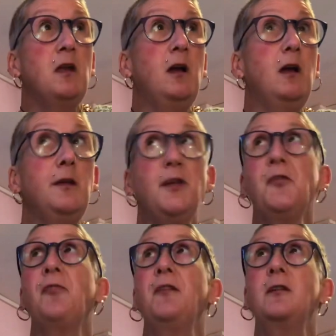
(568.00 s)

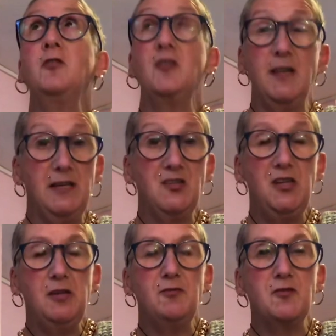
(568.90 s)
Another good thing
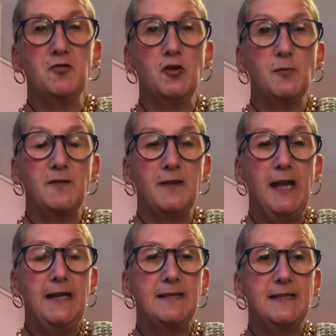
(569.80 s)
to use on tops of
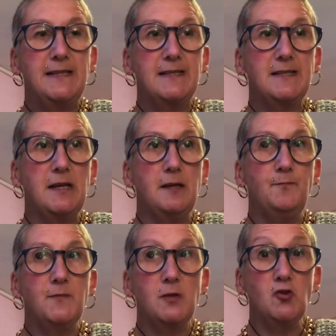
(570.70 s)
cakes is
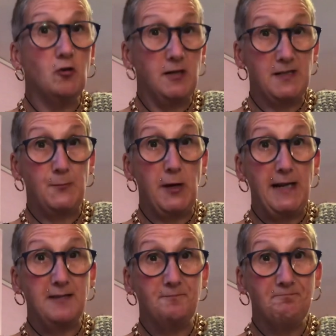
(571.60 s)
chocolate
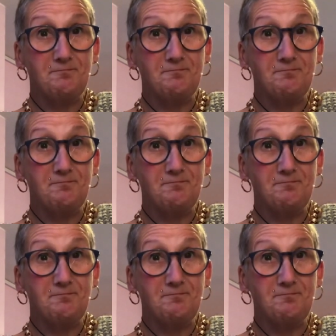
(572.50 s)
spread.